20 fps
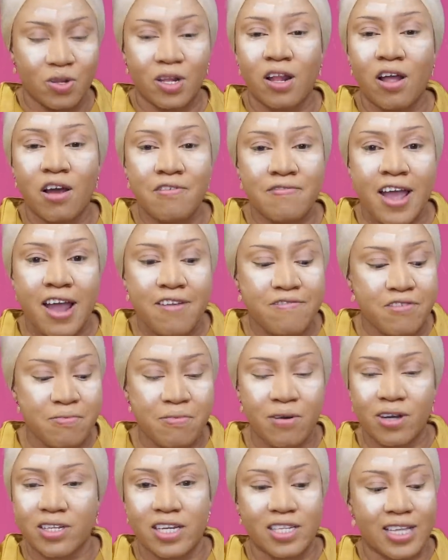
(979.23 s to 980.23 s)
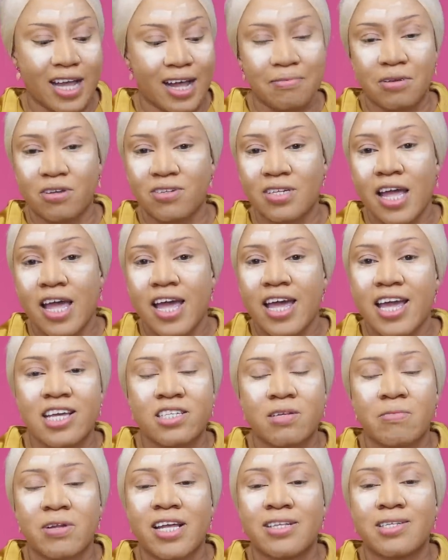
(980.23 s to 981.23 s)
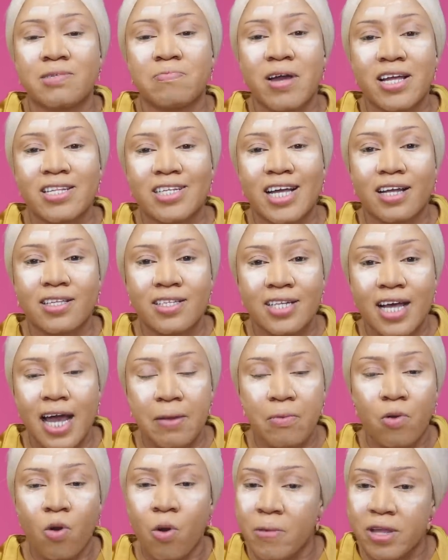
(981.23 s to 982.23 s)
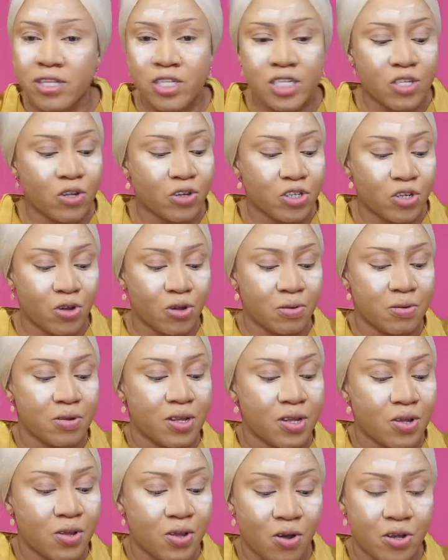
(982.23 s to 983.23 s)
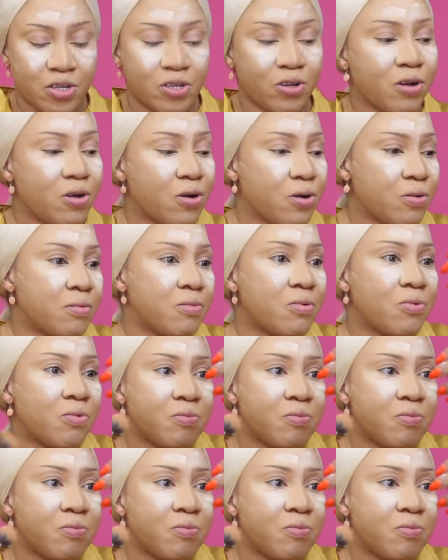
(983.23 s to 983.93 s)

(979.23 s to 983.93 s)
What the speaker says: Love everybody that, because if somebody spend their time commenting on your